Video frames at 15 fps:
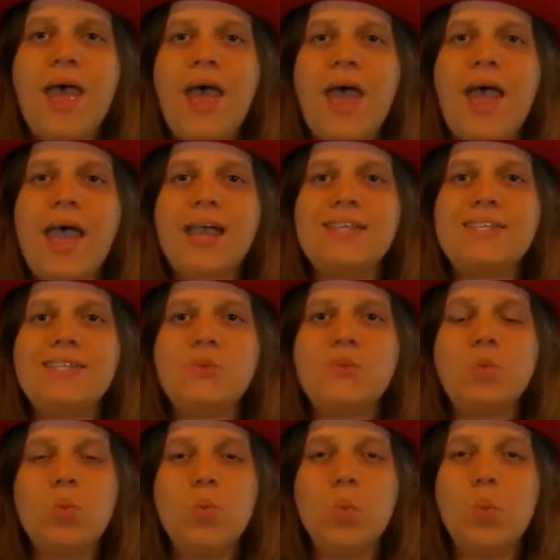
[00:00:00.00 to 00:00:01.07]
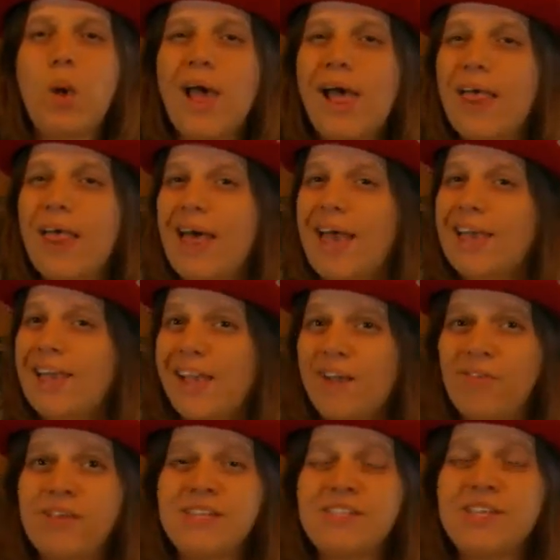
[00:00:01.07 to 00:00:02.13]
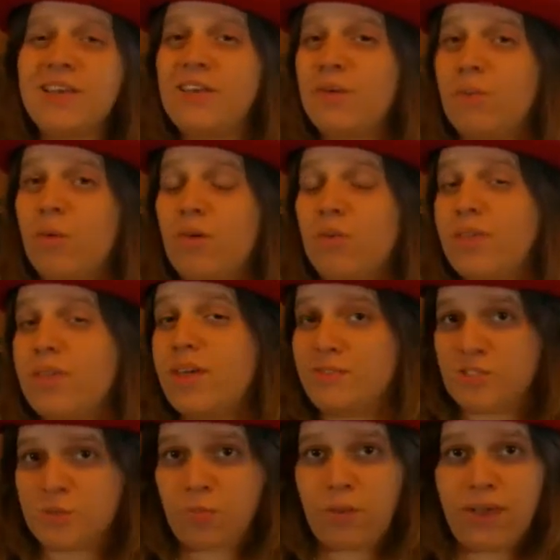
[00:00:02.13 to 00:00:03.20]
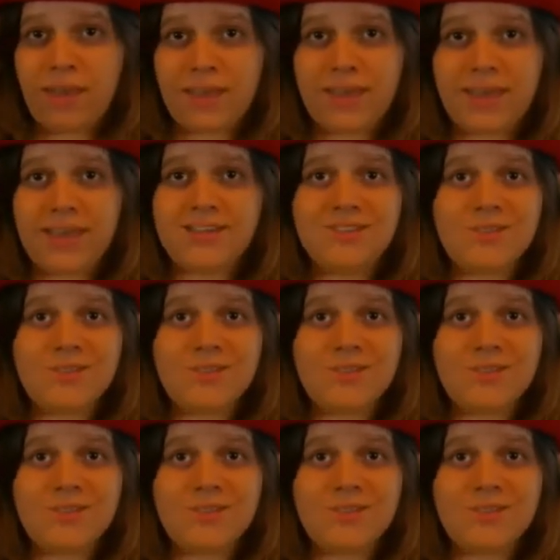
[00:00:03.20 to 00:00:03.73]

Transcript: And, well, I can't really tell you more without spoiling it.